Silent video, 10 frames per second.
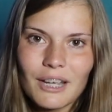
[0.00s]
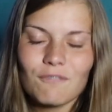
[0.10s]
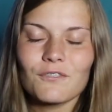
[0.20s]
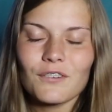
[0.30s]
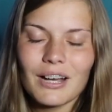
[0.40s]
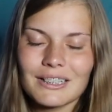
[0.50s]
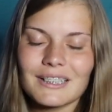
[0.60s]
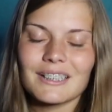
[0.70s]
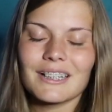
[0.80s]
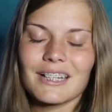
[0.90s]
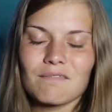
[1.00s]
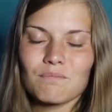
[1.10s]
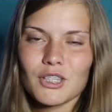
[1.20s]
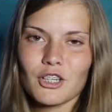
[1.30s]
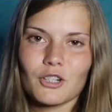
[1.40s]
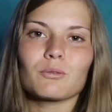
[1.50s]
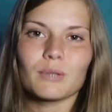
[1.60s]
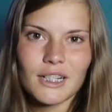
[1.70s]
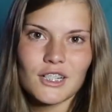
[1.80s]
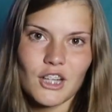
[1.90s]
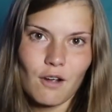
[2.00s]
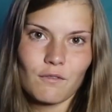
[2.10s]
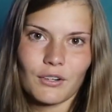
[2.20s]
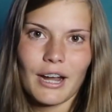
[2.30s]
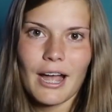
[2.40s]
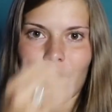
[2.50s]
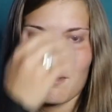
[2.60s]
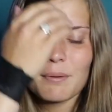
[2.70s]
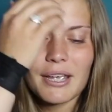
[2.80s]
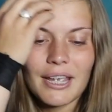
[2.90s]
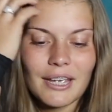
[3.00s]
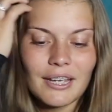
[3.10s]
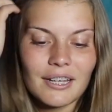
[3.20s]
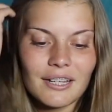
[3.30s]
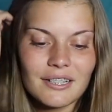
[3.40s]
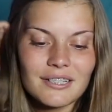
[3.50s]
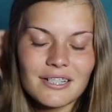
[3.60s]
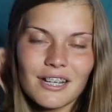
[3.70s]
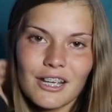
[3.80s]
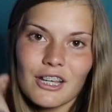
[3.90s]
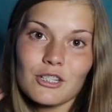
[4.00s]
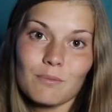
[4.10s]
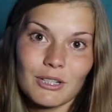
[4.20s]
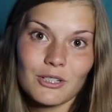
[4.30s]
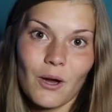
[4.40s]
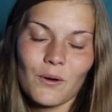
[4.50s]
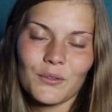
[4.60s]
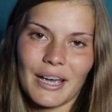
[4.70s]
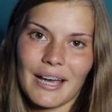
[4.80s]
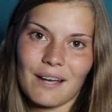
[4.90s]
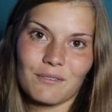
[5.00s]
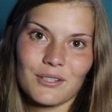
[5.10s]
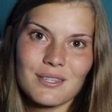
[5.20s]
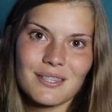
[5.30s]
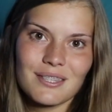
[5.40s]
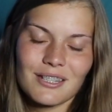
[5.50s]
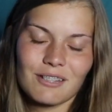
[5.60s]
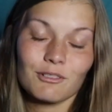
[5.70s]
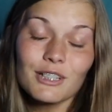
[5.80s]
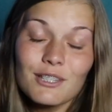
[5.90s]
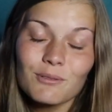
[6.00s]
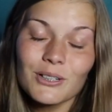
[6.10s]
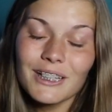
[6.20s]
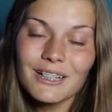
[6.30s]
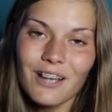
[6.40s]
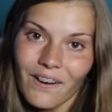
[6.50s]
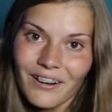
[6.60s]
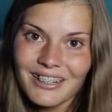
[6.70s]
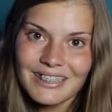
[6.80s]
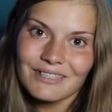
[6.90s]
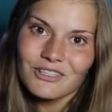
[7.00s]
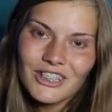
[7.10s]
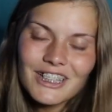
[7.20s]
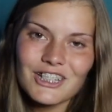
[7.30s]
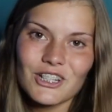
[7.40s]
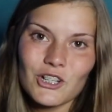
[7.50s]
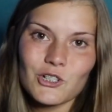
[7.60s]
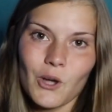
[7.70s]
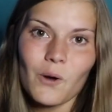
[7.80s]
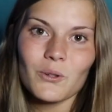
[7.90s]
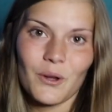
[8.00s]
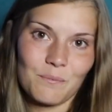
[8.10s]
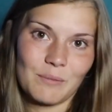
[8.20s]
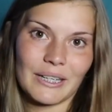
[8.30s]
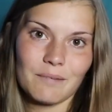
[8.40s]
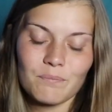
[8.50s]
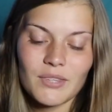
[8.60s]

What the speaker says: I'm finally gonna reach out for help, and to be told that was really hard. It really took a toll on me.